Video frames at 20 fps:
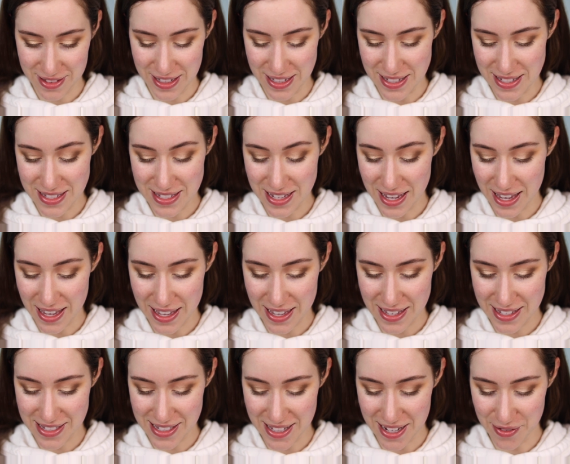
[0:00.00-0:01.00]
These
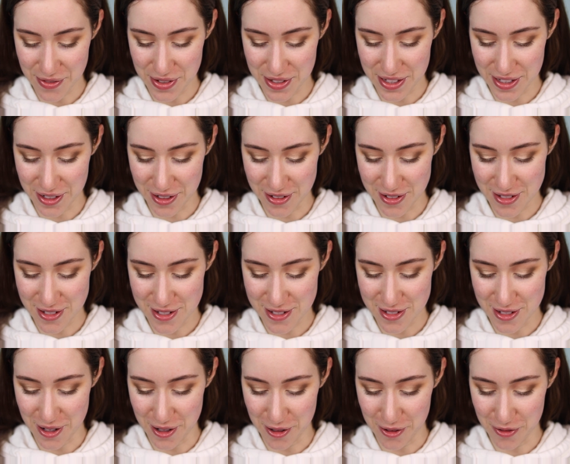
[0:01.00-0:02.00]
sayings and everything are
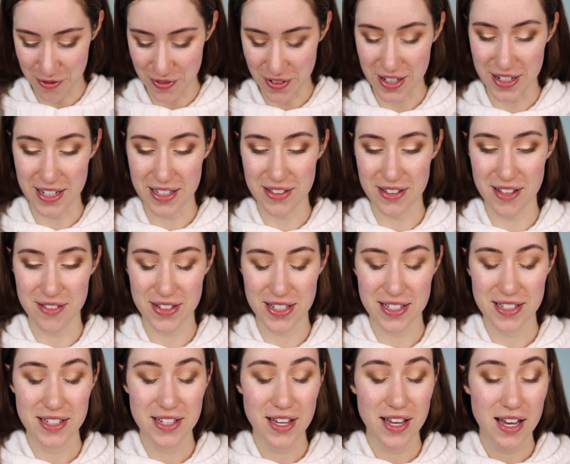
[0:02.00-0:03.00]
so fun, I love
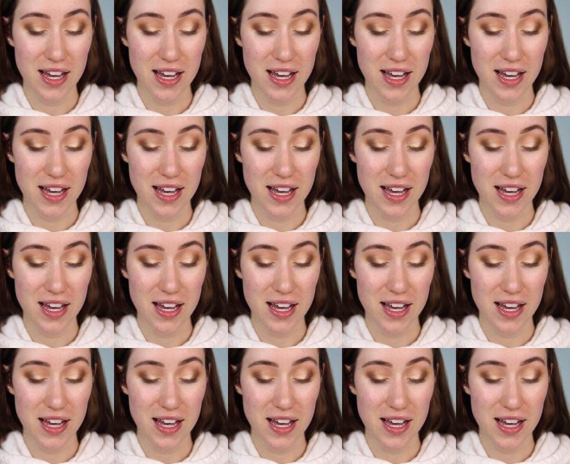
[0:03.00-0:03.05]
it.